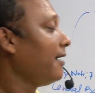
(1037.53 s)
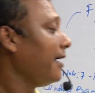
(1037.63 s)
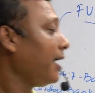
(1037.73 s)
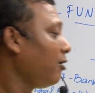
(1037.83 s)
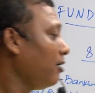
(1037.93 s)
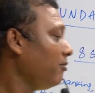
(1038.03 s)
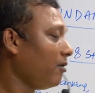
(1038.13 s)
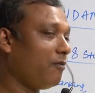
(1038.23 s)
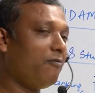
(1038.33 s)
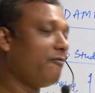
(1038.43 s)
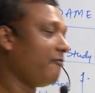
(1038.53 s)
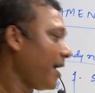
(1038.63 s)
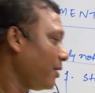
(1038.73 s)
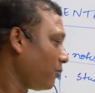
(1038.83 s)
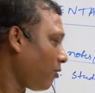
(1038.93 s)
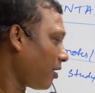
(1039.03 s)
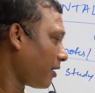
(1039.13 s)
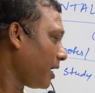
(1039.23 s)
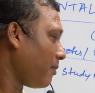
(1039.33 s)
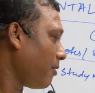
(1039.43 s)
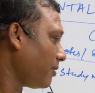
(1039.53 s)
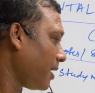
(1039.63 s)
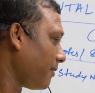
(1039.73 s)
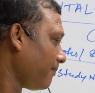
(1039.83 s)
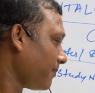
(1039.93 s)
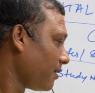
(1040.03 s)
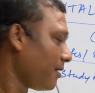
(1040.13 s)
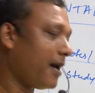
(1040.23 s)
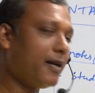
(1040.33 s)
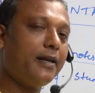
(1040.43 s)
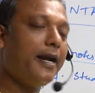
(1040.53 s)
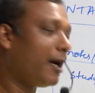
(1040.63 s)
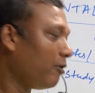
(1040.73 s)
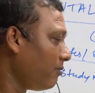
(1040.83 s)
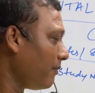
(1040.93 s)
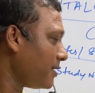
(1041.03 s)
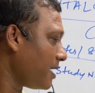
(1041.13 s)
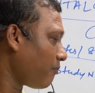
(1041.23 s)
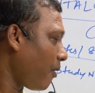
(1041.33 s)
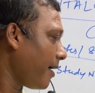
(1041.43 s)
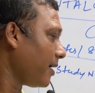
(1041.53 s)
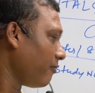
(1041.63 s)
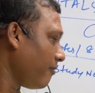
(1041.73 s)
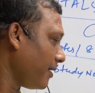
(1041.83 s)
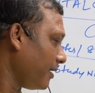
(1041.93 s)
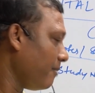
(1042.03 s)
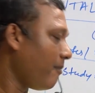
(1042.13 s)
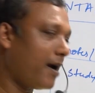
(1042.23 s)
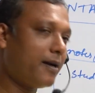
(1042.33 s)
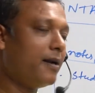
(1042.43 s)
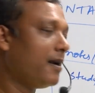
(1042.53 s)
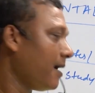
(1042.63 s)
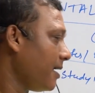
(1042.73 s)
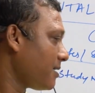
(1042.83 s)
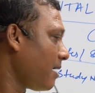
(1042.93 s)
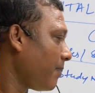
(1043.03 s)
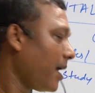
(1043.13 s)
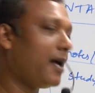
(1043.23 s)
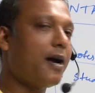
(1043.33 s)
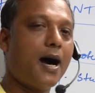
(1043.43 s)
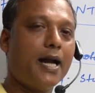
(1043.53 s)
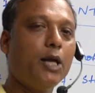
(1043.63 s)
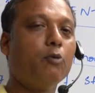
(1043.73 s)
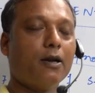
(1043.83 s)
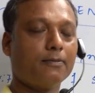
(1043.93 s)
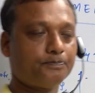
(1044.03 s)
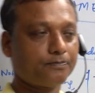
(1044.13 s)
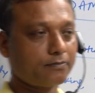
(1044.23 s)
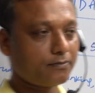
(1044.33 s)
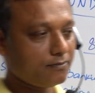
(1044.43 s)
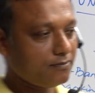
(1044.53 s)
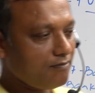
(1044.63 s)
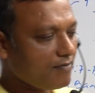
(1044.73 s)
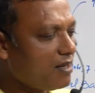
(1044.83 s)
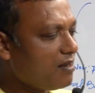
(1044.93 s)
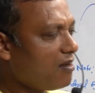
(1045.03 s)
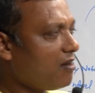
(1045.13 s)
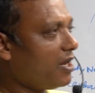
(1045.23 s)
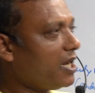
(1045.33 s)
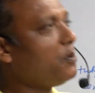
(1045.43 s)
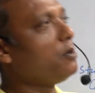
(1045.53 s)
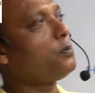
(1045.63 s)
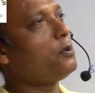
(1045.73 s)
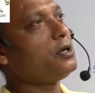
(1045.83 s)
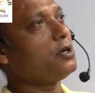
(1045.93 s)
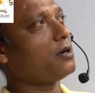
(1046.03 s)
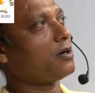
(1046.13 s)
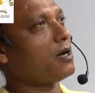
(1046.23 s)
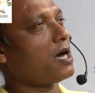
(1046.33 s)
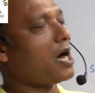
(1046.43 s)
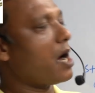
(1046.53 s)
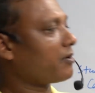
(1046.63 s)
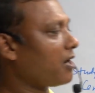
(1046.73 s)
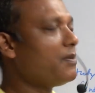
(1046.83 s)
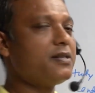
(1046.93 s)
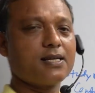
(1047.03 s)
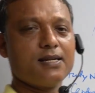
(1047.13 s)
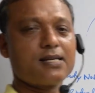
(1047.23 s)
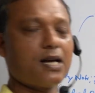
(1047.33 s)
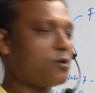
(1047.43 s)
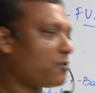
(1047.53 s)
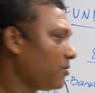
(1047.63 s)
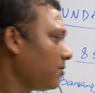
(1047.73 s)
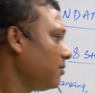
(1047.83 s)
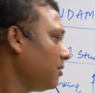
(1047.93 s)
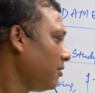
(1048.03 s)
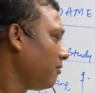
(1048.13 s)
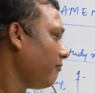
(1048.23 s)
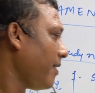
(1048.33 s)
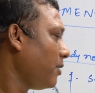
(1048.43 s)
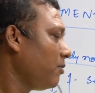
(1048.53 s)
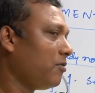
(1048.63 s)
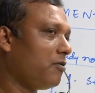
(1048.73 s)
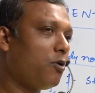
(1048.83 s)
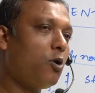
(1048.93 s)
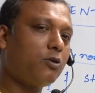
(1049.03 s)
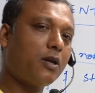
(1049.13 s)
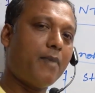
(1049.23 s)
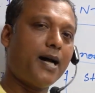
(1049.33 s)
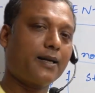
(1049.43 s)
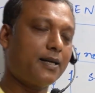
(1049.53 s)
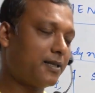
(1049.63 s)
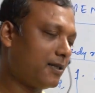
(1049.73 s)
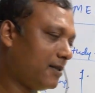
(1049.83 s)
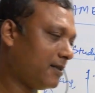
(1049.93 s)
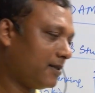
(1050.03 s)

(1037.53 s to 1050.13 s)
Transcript: equilibrium, when you talk about that, then equilibrium is a point when demand and supply are equal. If you put our common sense also, when you go to the markets